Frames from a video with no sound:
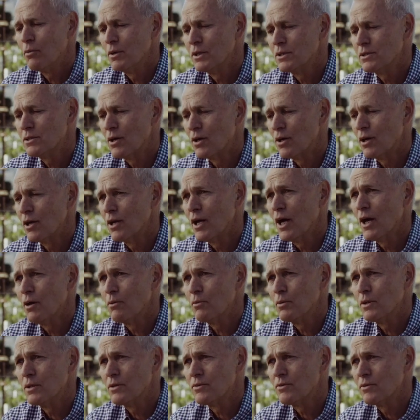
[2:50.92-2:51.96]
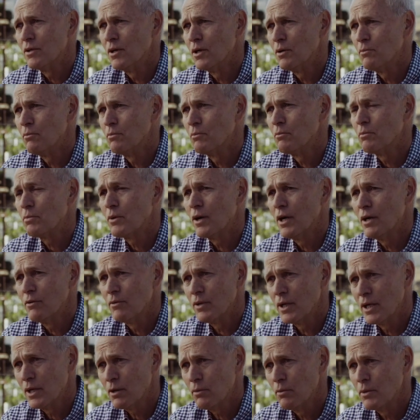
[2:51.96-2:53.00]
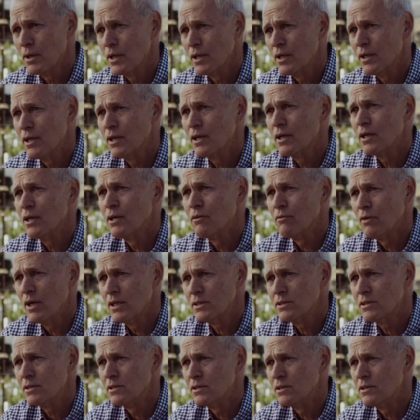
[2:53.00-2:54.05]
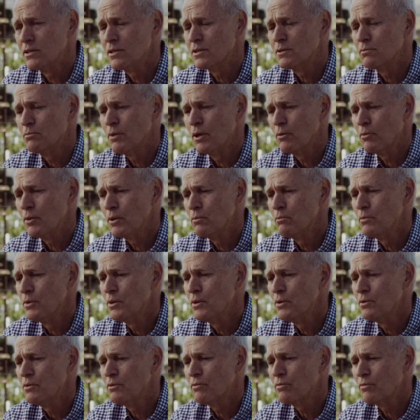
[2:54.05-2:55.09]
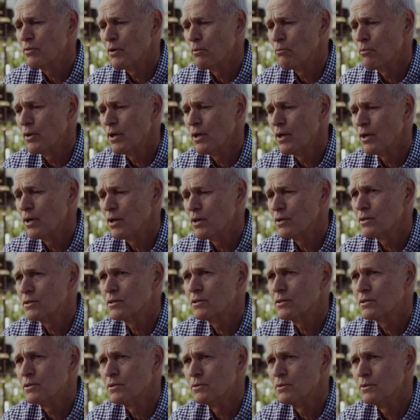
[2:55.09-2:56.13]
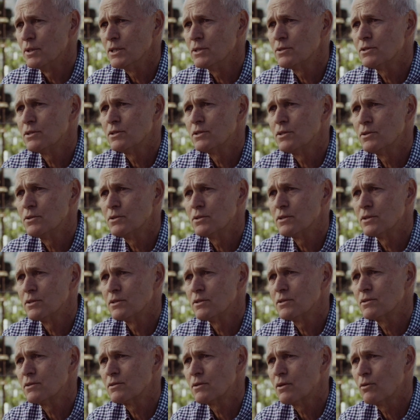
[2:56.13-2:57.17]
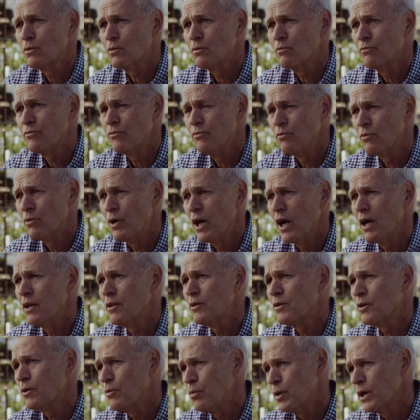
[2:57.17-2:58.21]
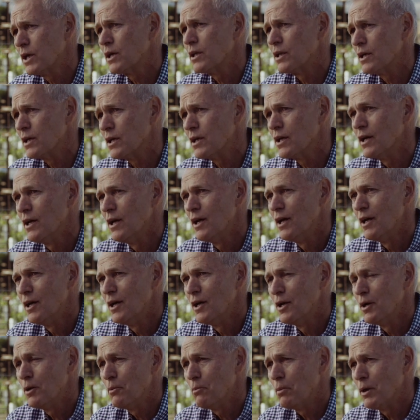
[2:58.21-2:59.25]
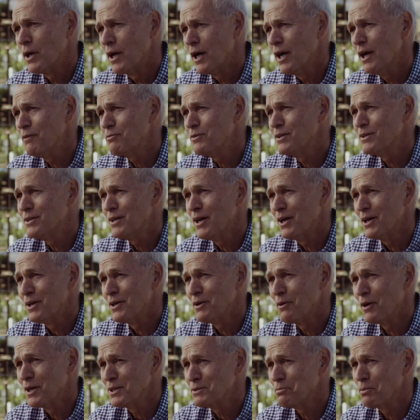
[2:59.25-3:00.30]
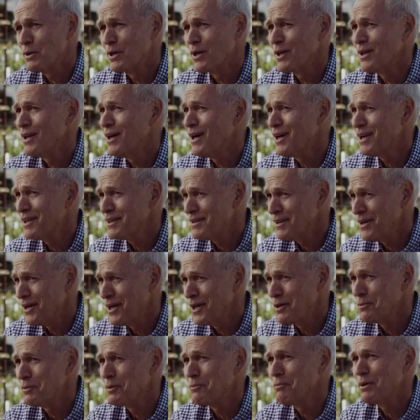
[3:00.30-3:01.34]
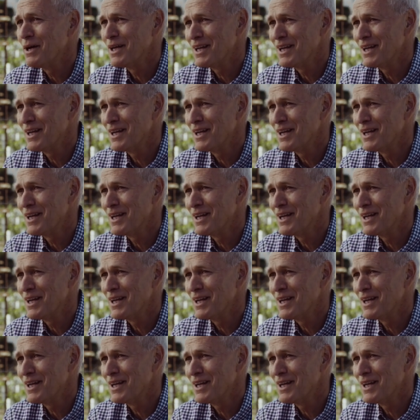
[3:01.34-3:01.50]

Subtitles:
We started out with some private equity investors, but we moved from there to institutions rather quickly. But I have to tell you, I spent a lot of time